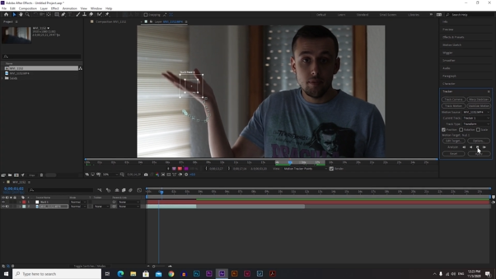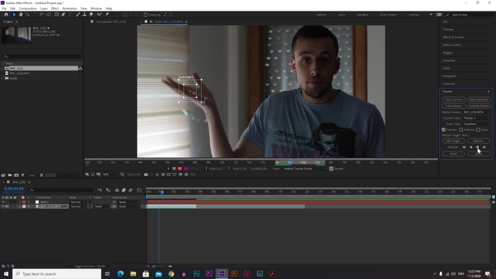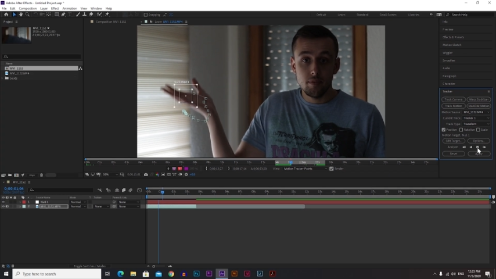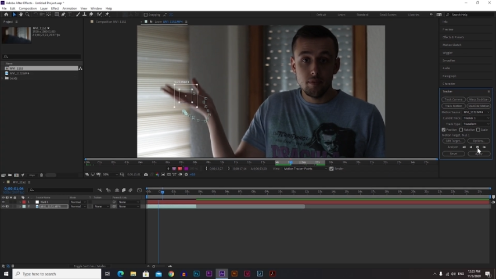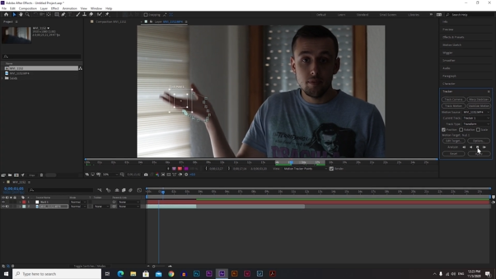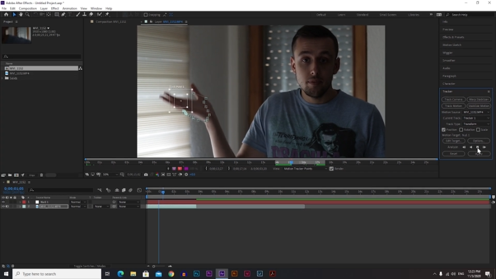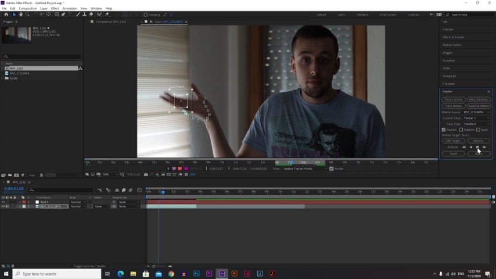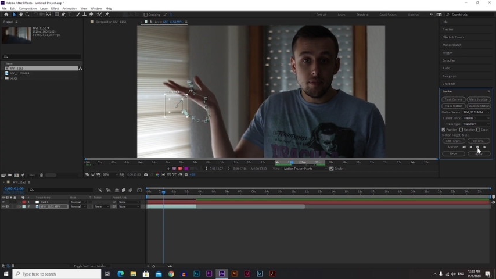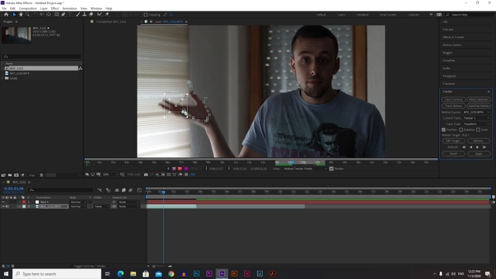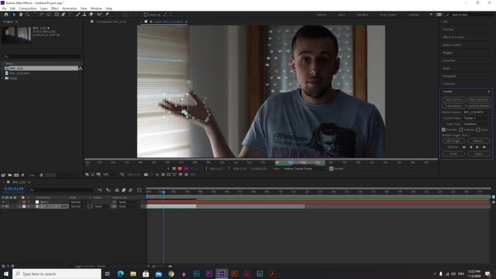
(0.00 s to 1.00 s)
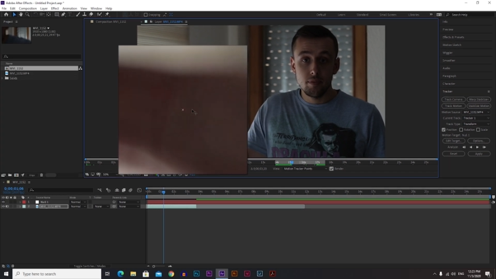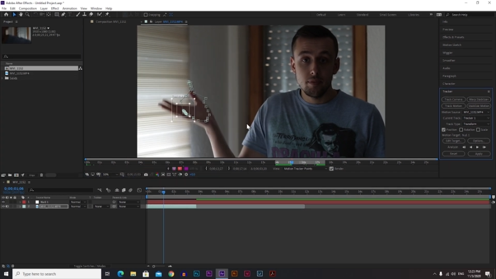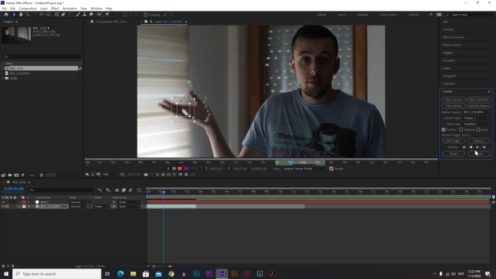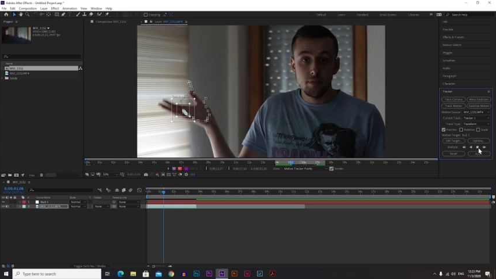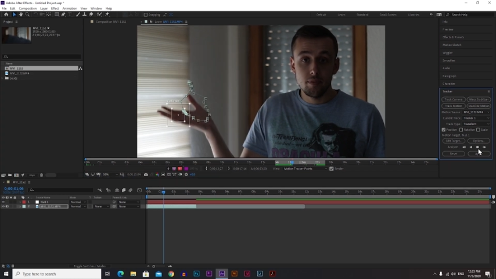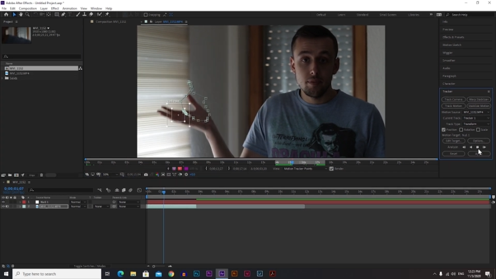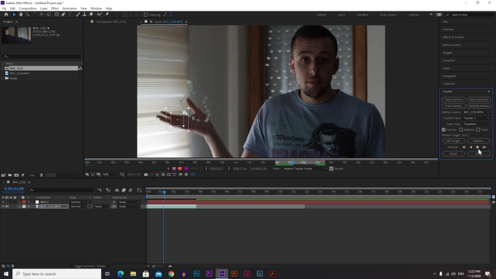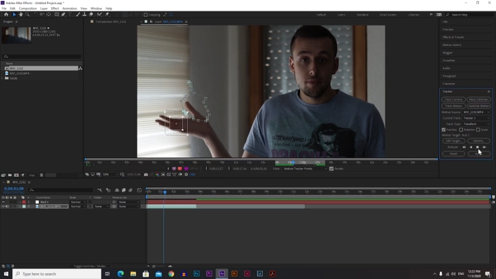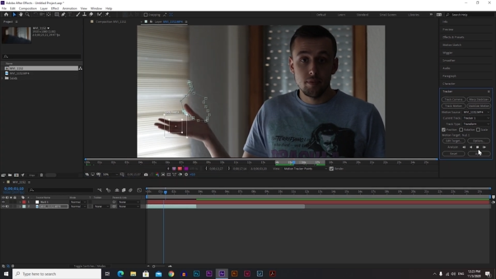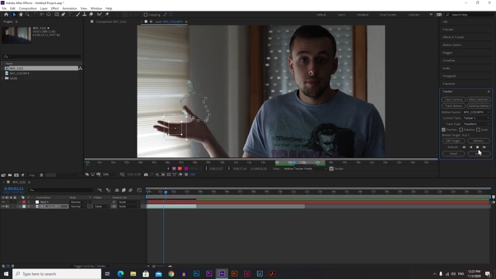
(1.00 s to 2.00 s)

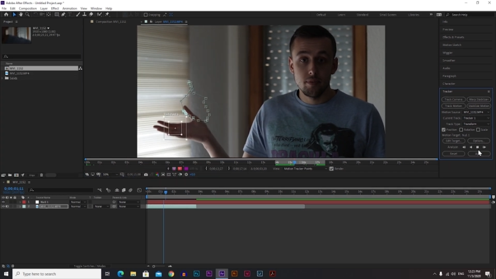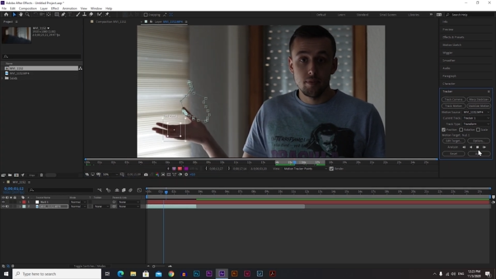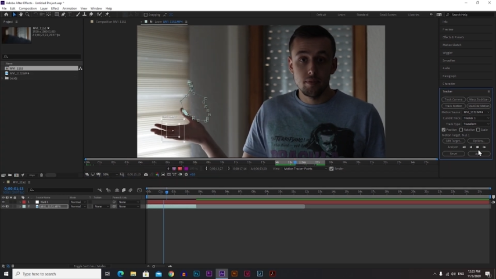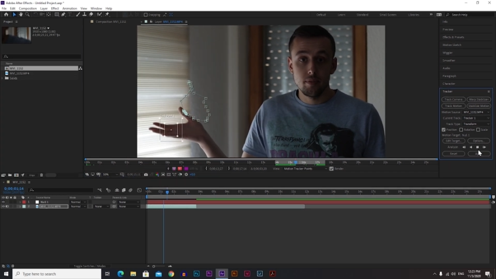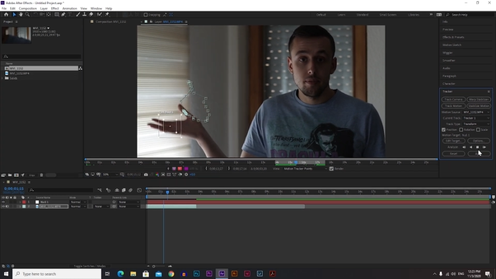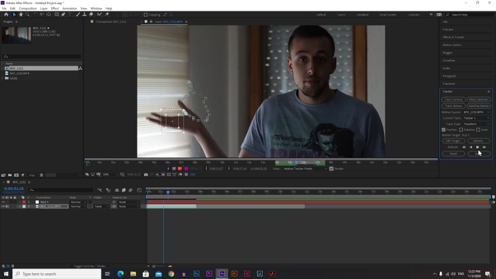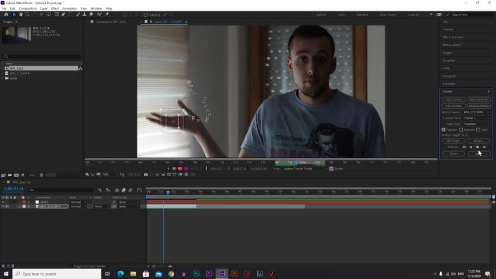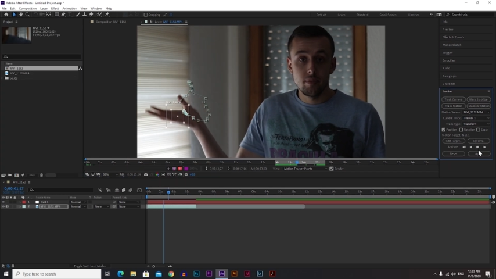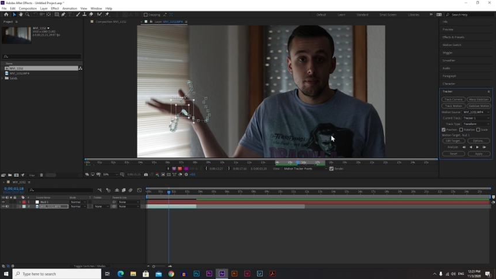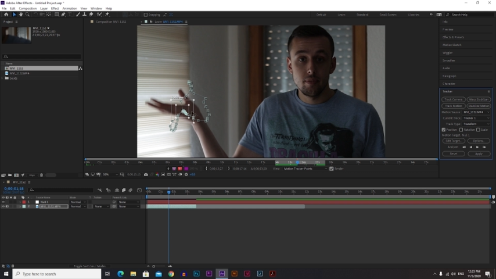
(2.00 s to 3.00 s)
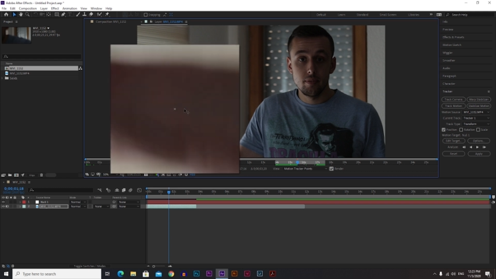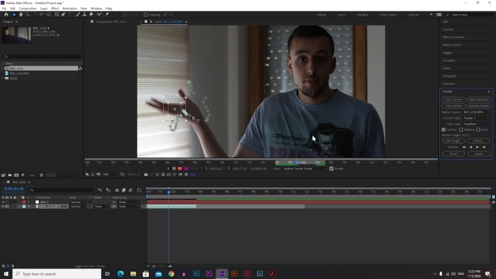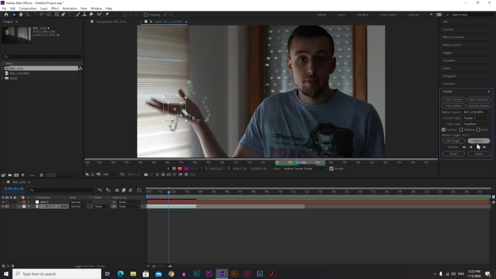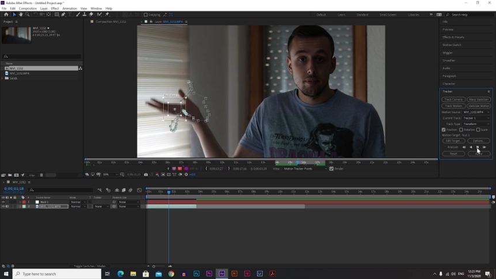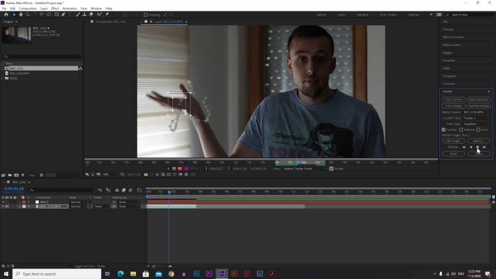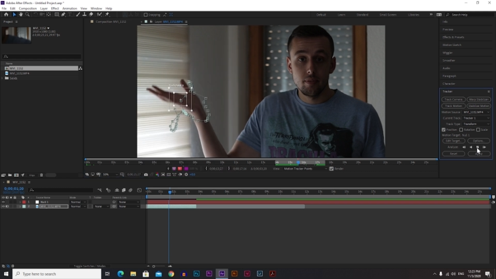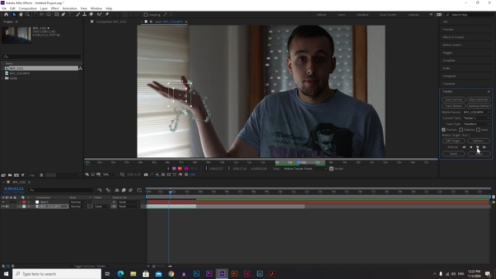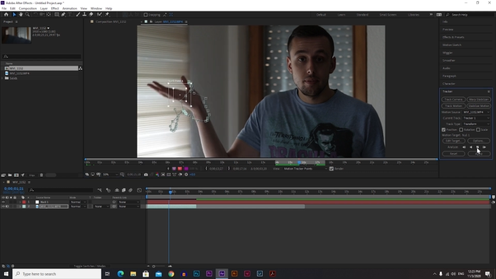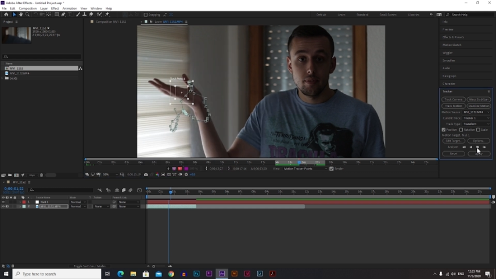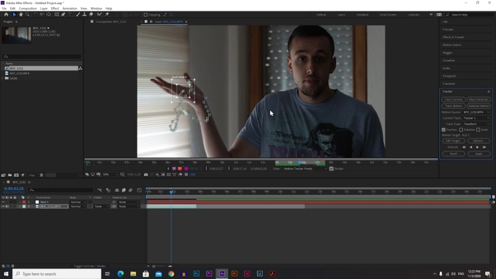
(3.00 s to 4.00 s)

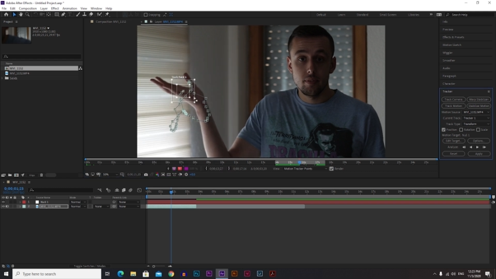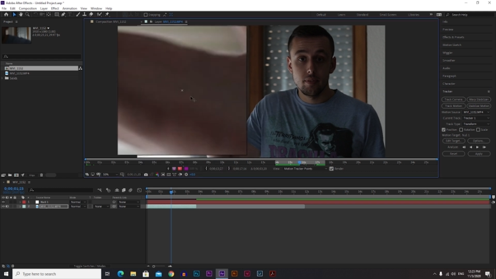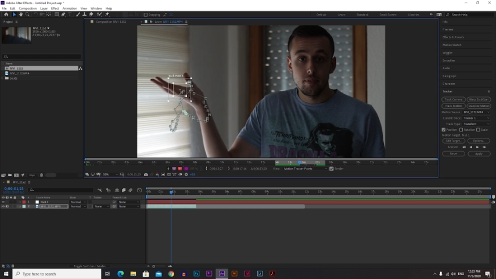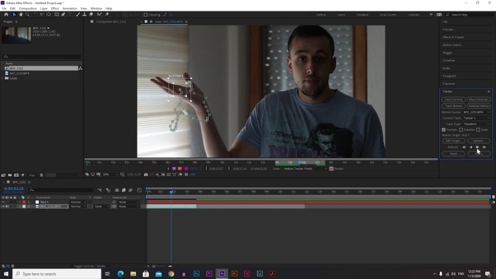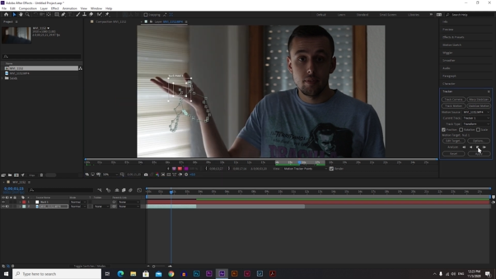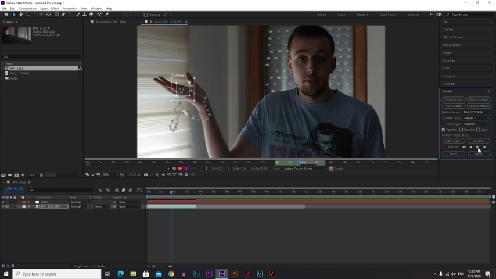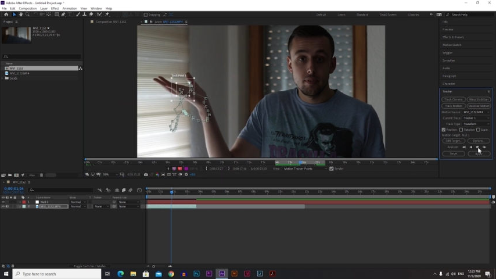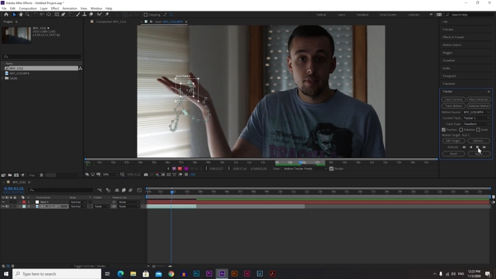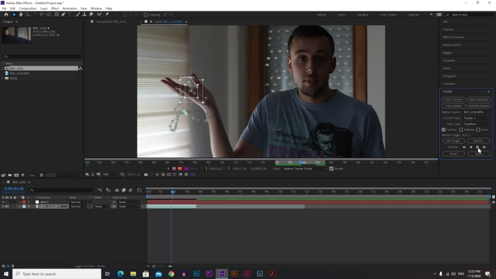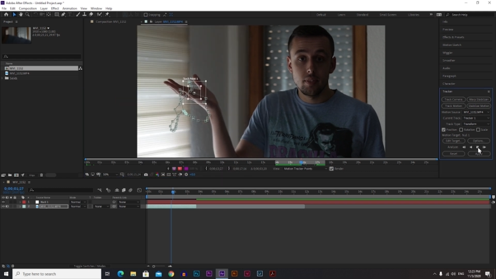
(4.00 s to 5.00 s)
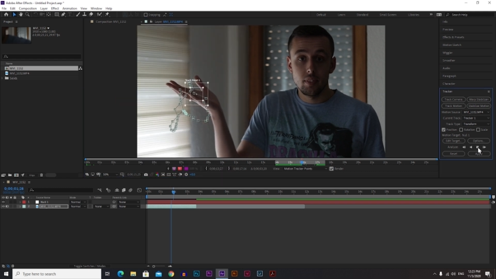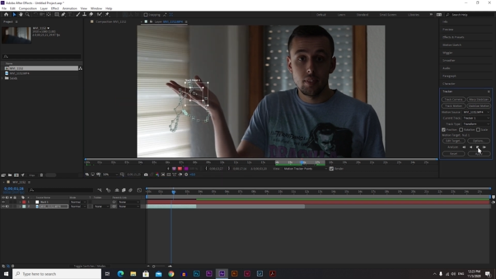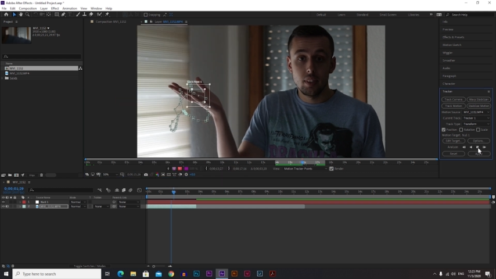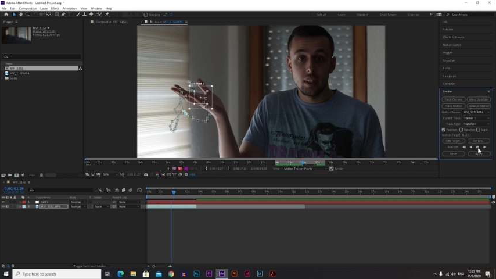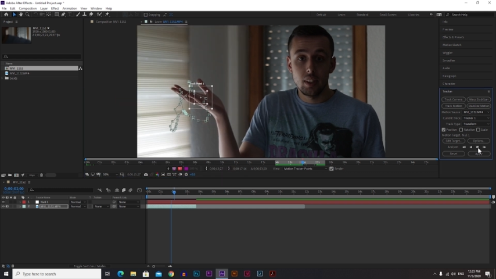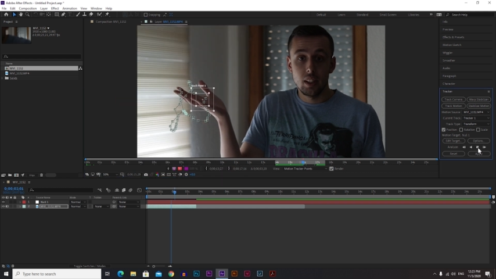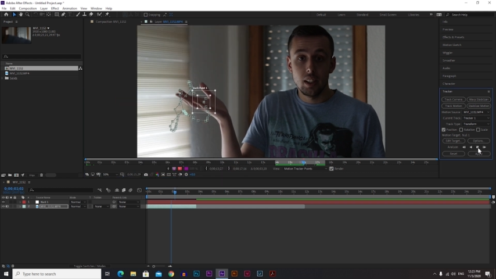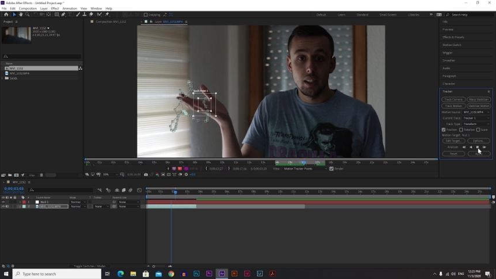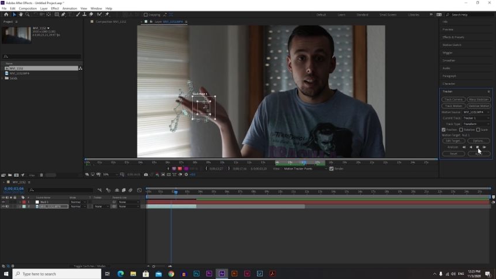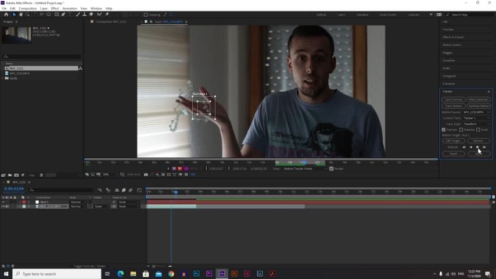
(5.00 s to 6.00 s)

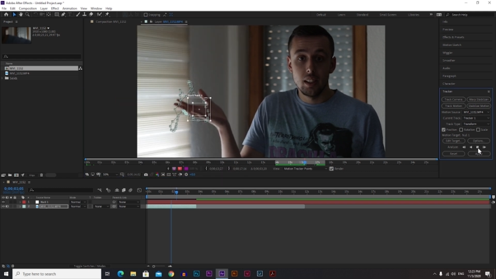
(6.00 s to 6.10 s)
[no speech]